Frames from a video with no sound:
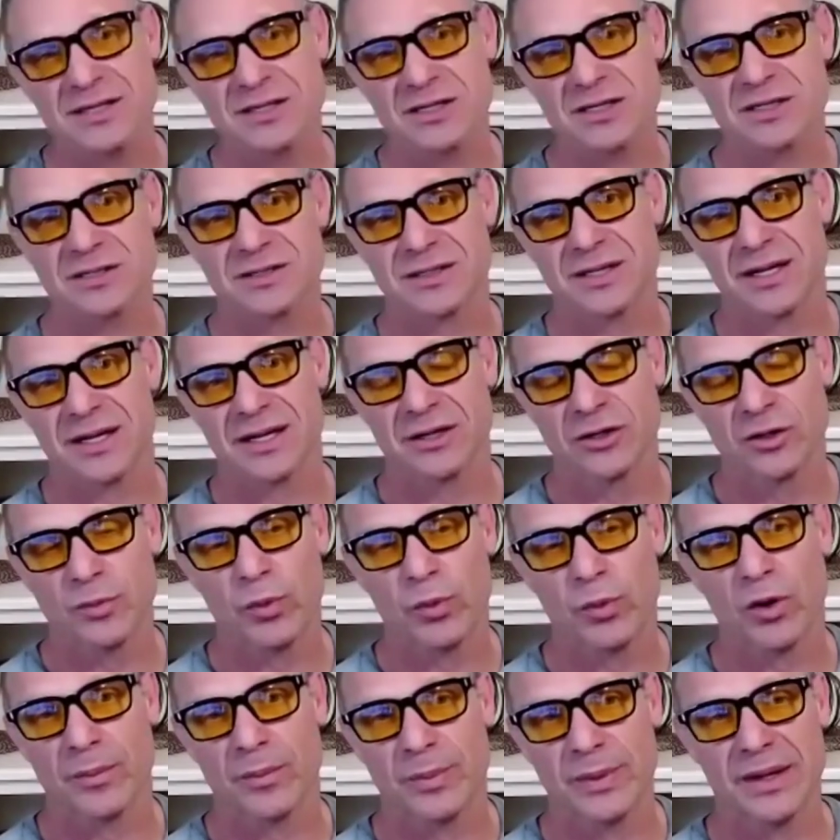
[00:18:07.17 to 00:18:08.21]
is in
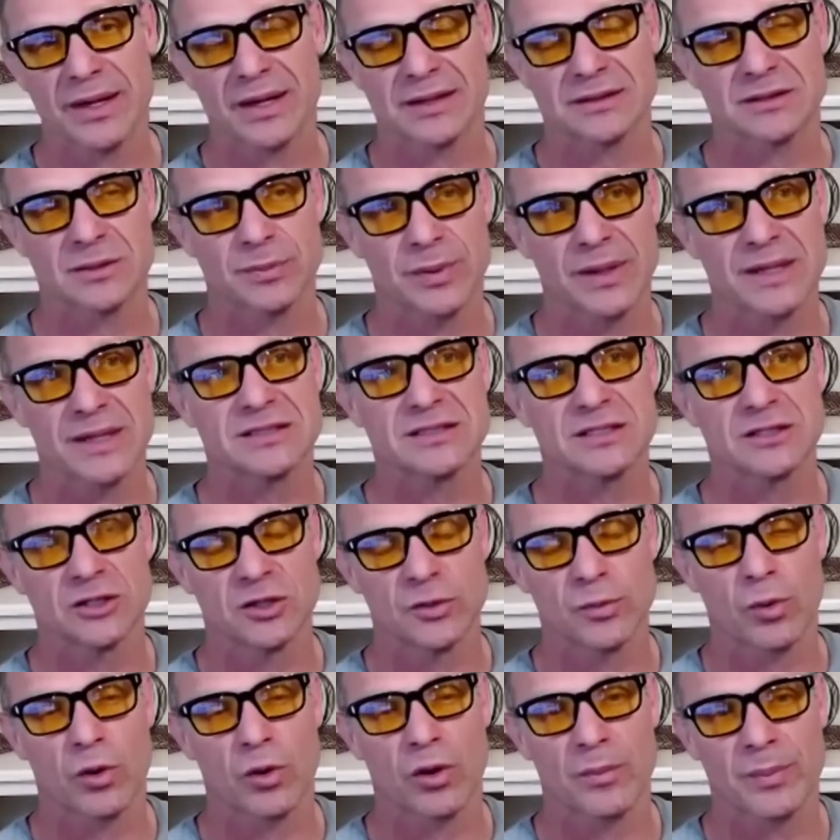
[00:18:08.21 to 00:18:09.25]
Newport. Be- it's a place in
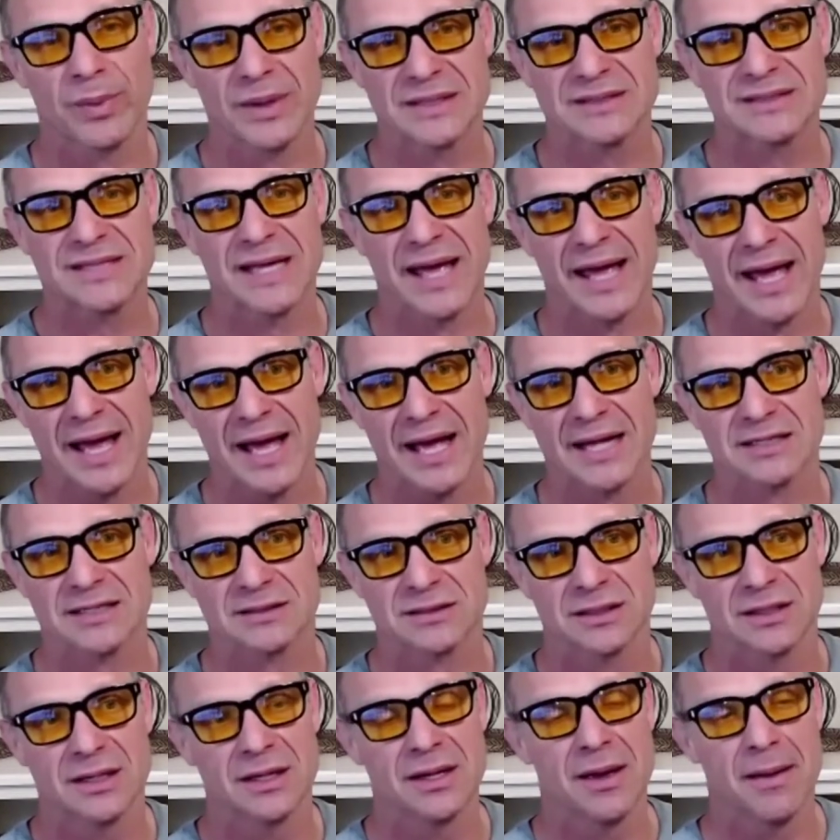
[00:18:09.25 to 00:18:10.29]
Newport Beach that
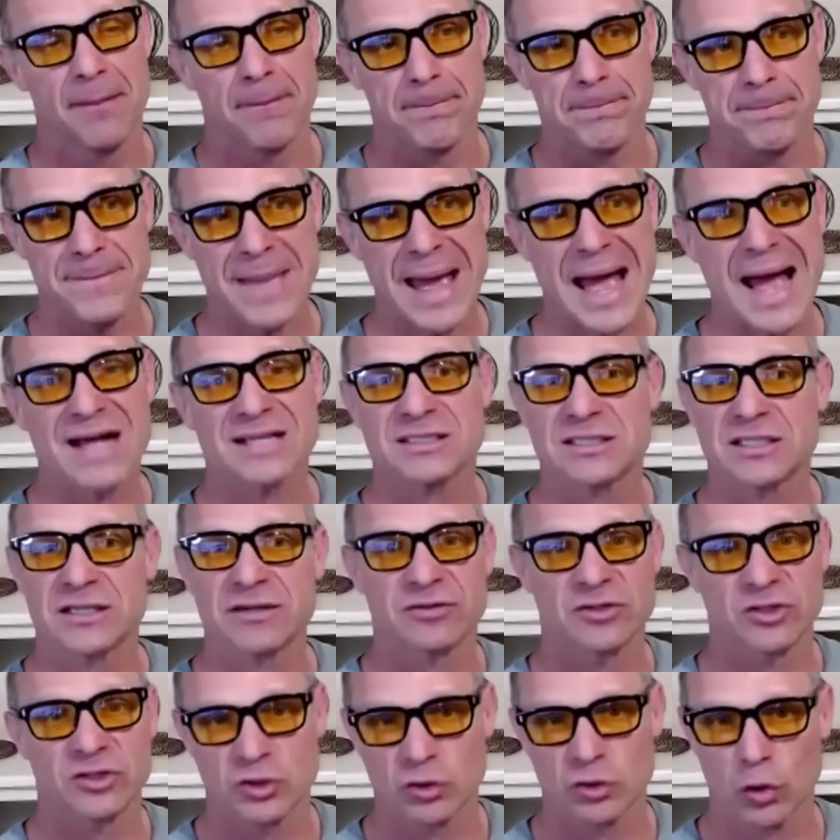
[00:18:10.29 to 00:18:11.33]
has
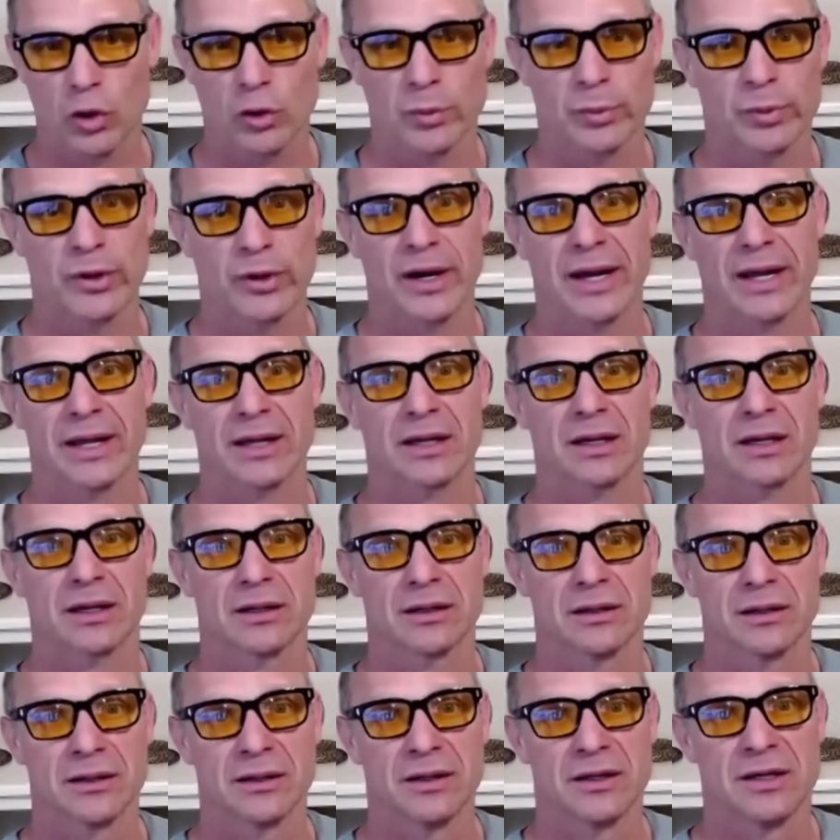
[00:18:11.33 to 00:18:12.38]
massive shore break.
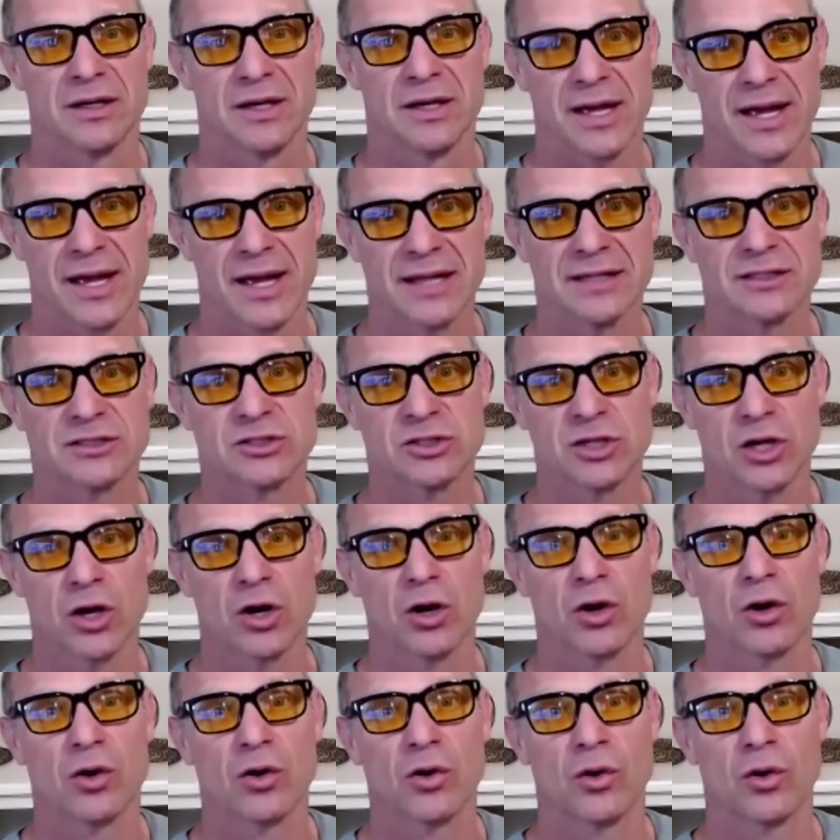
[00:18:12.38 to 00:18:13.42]
Okay. And
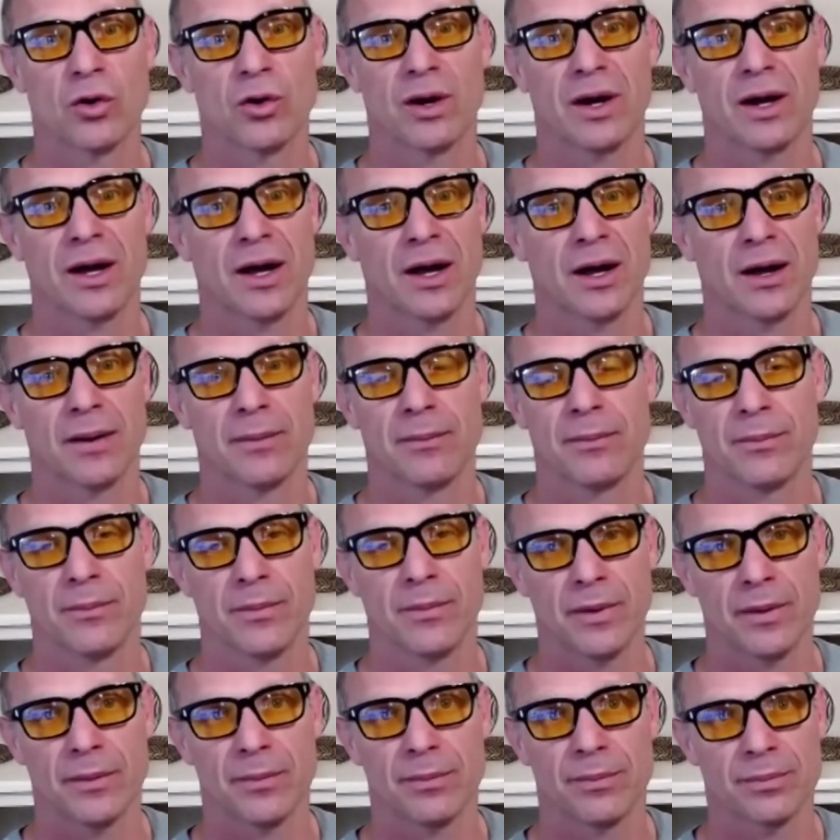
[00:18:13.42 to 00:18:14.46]
so
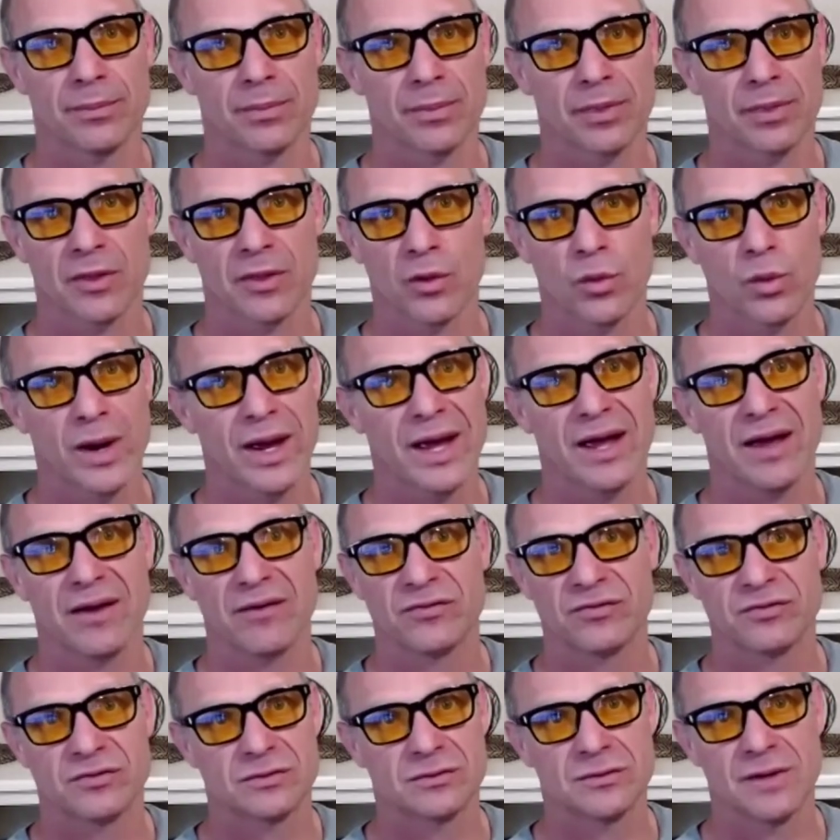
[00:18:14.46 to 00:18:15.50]
um, the
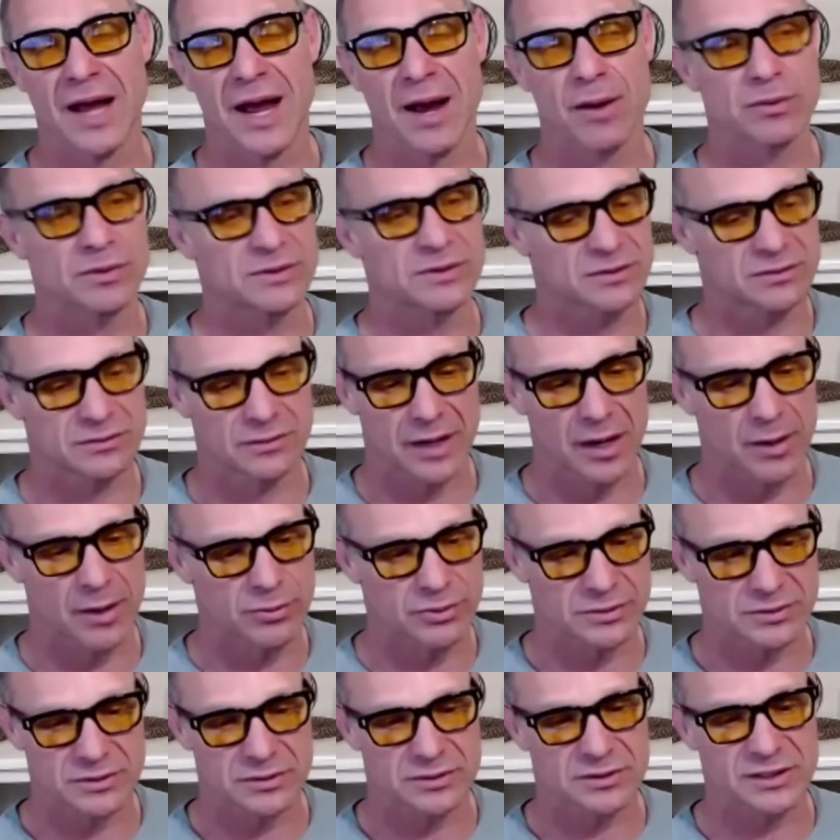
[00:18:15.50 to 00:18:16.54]
wave I was I
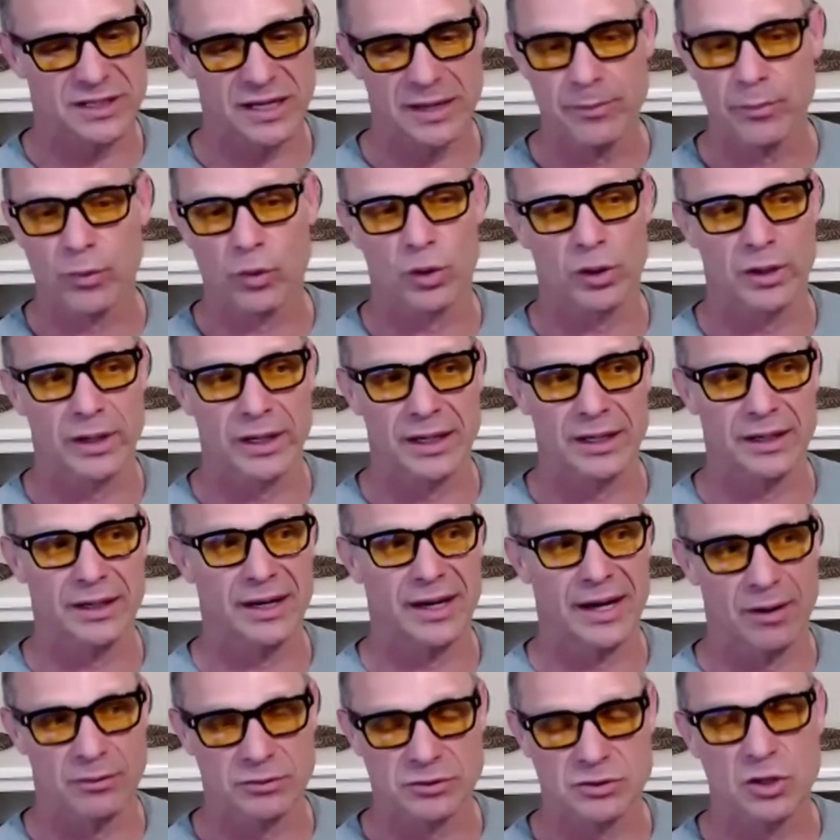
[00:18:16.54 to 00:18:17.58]
was skimboarding
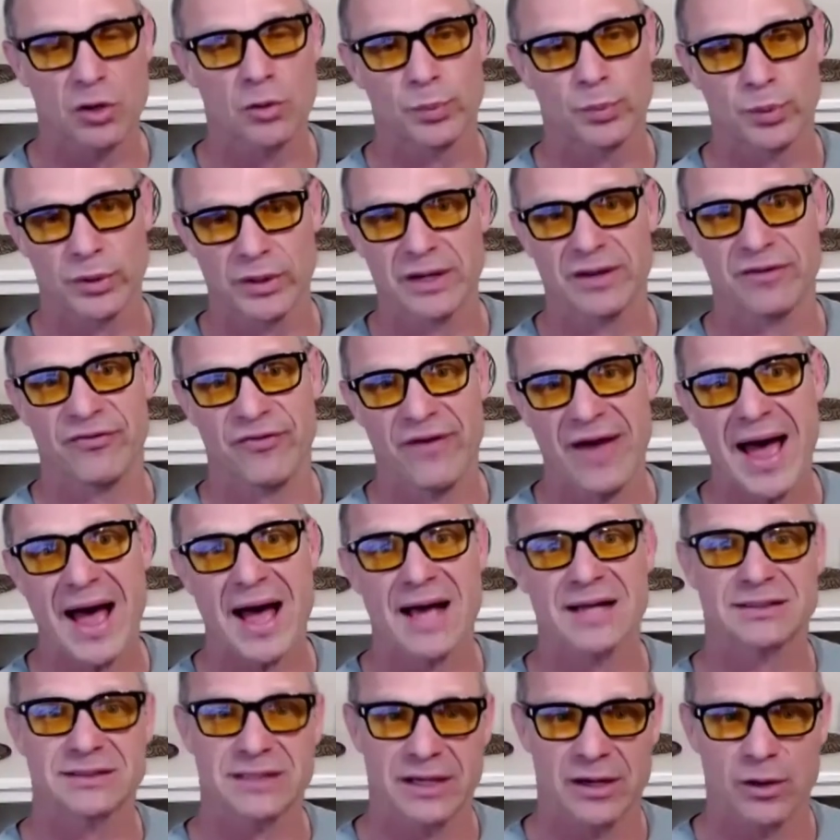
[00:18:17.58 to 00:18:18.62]
and I was going pretty
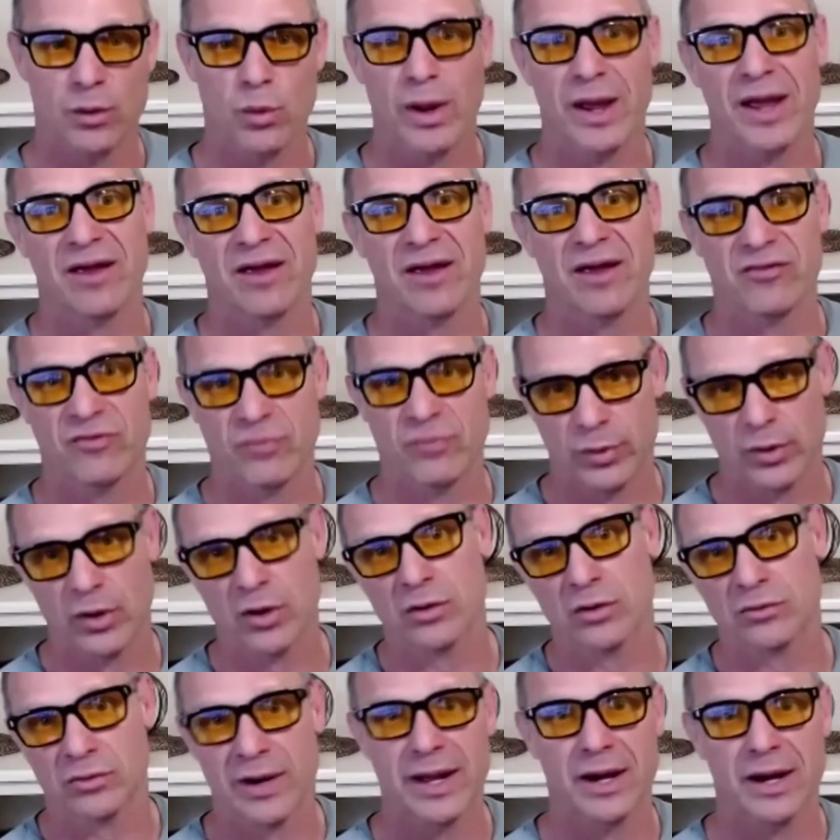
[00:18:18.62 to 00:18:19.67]
fast and a wave
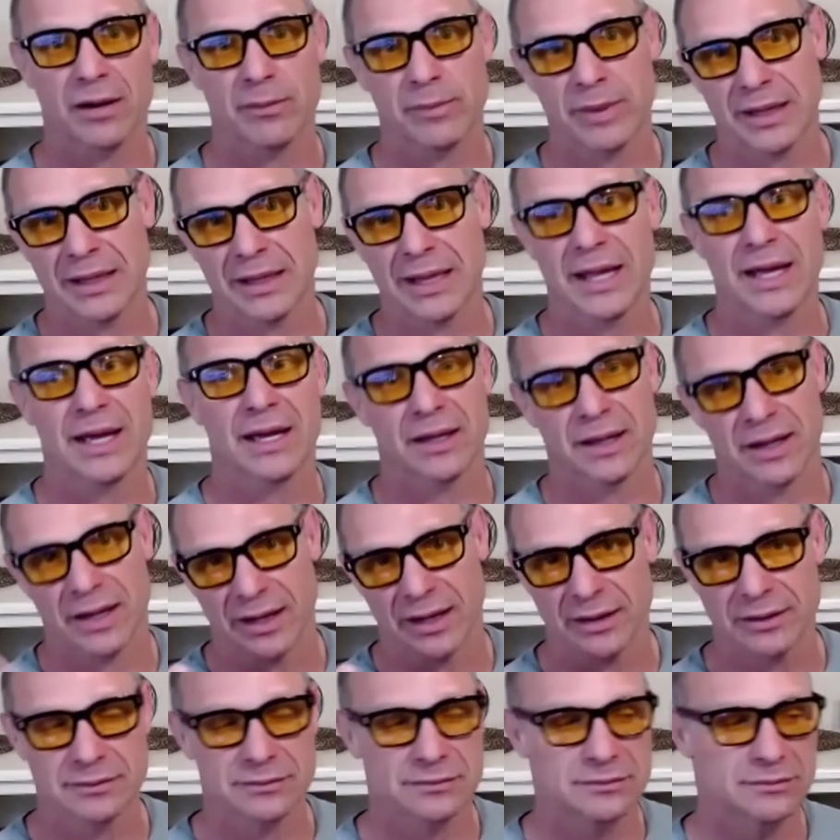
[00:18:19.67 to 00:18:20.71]
broke right on my leg and
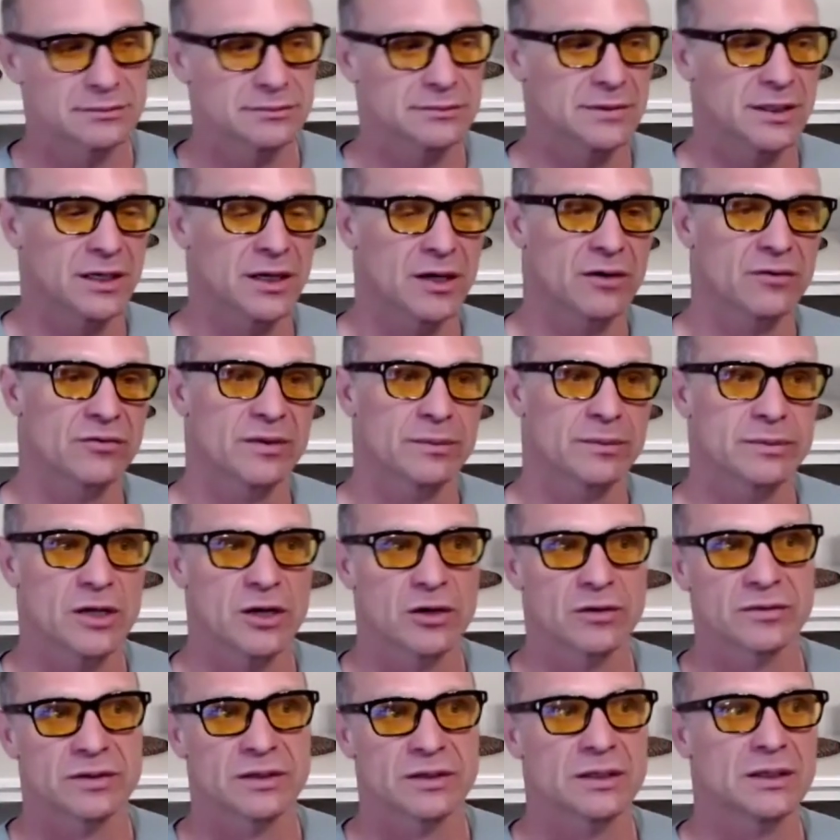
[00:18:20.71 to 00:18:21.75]
I you know flipped
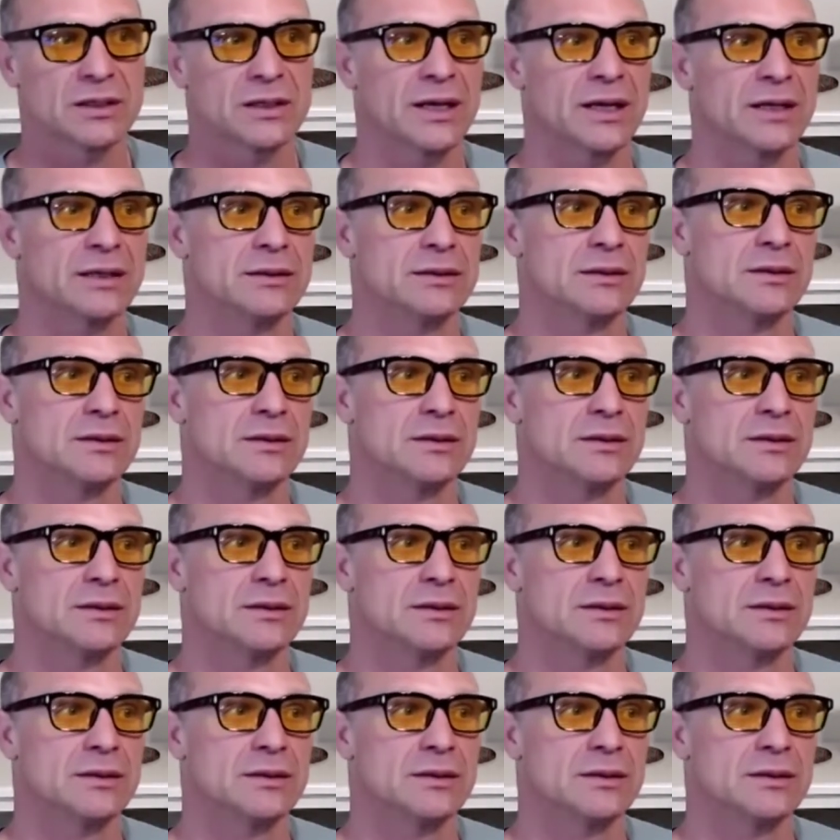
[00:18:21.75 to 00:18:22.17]
over and